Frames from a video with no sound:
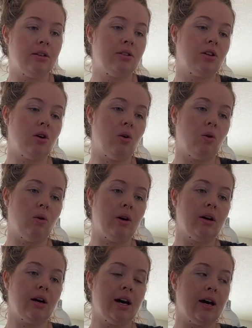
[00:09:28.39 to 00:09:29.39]
So,
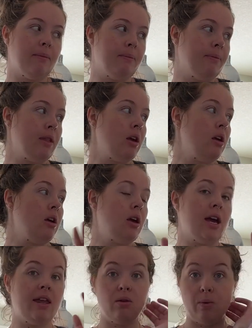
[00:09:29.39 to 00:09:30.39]
and
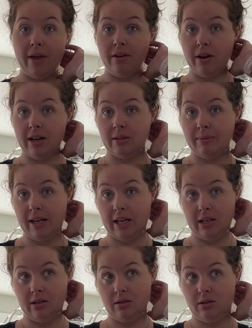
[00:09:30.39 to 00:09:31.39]
the weather has made it